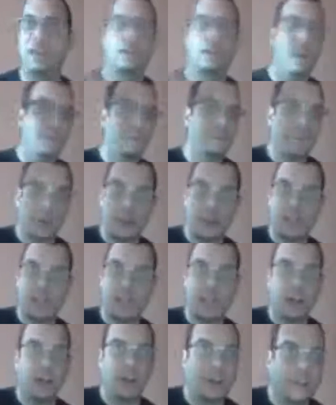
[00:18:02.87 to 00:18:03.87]
pages that are
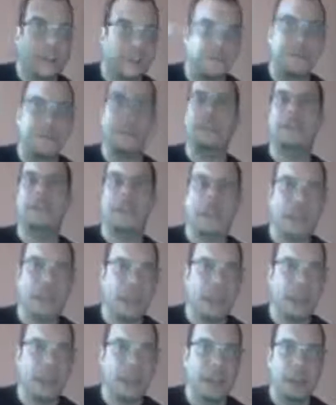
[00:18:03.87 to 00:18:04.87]
converting on the
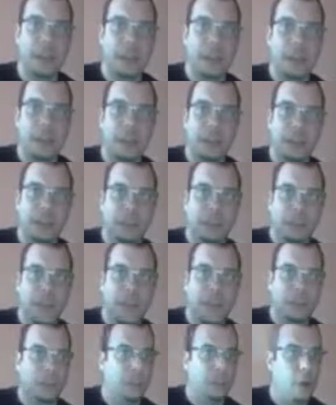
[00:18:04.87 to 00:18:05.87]

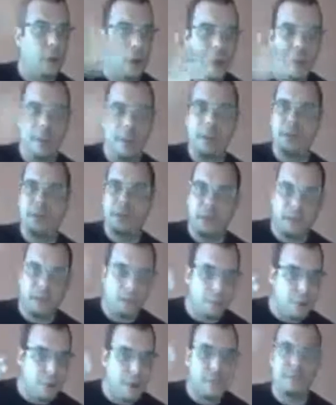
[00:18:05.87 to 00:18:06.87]
50%,
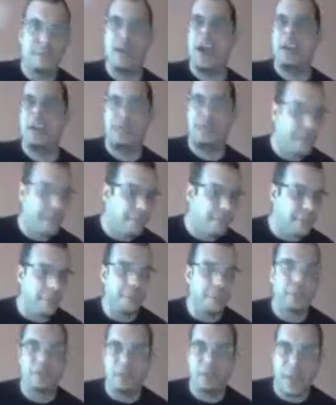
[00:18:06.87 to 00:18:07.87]
40,
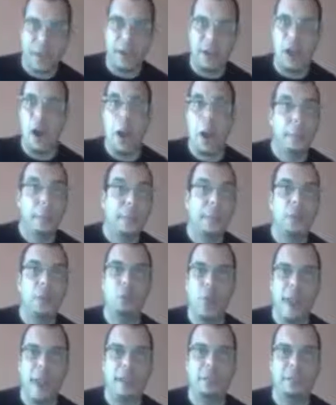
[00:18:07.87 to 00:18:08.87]
25, 50%
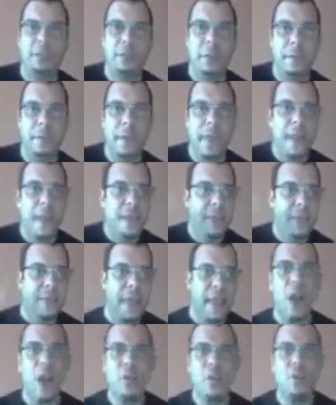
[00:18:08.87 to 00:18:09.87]
opt-in rates.
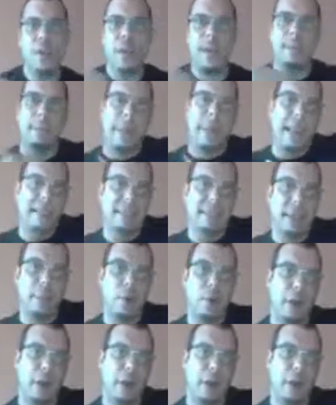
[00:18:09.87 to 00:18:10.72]
Now you can